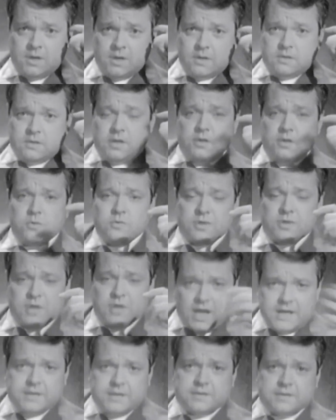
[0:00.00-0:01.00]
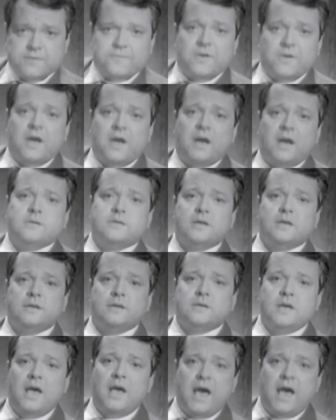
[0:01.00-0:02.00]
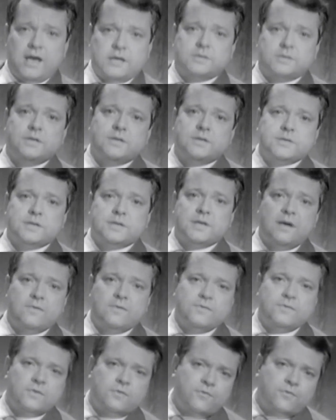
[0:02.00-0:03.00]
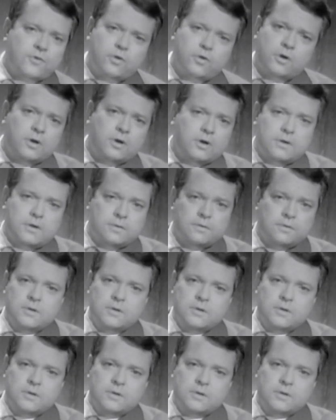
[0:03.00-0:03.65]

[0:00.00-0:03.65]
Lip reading: They don't like the fact that the actors have the floor